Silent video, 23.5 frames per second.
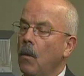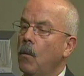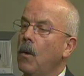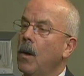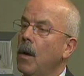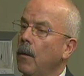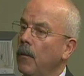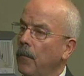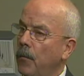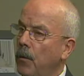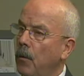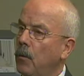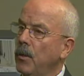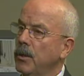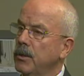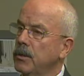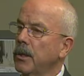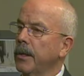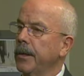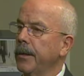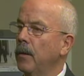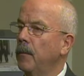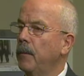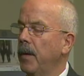Well, there is
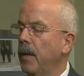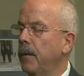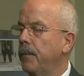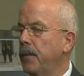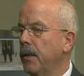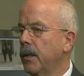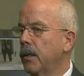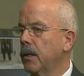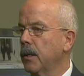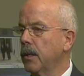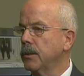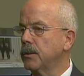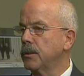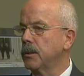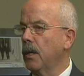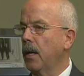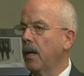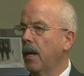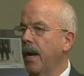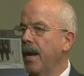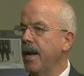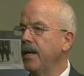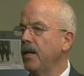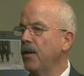a little bit, because
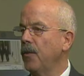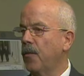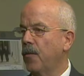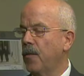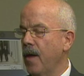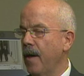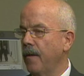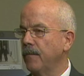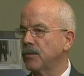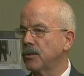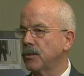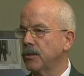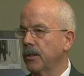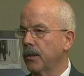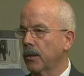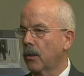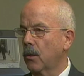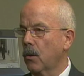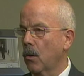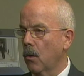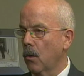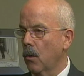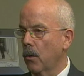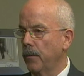any thefts that
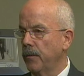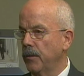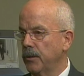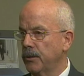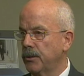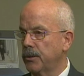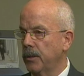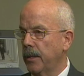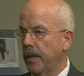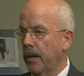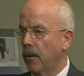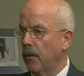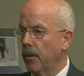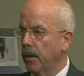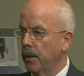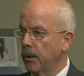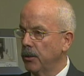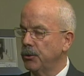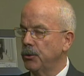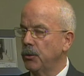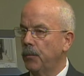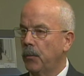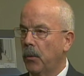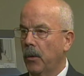occur in this area,
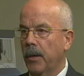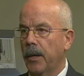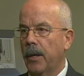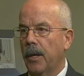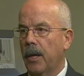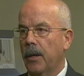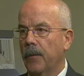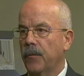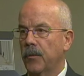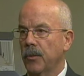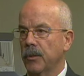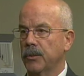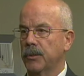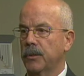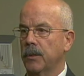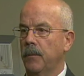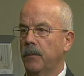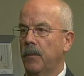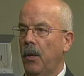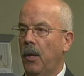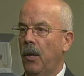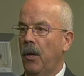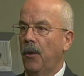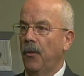and as you pointed out, there's
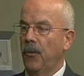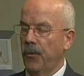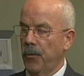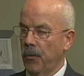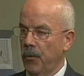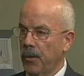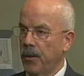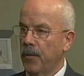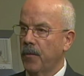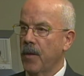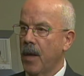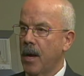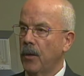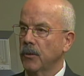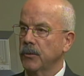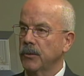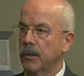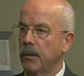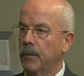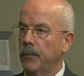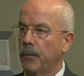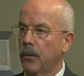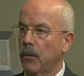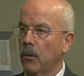some
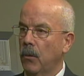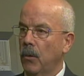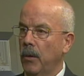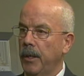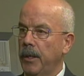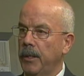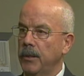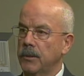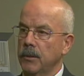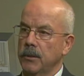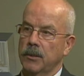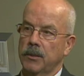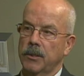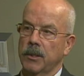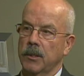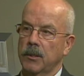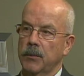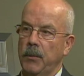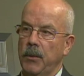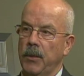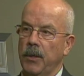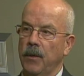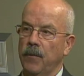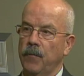30,000 employees and
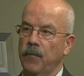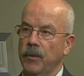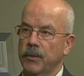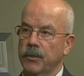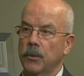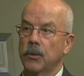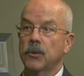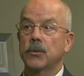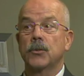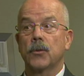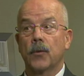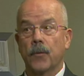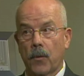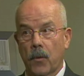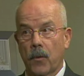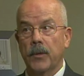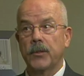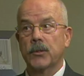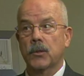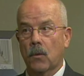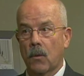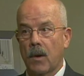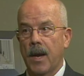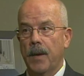6 million visitors, so there
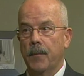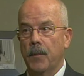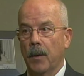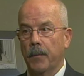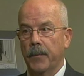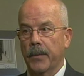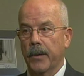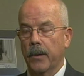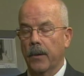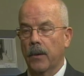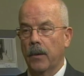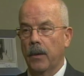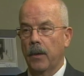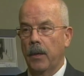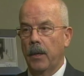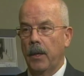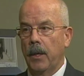is crime up here,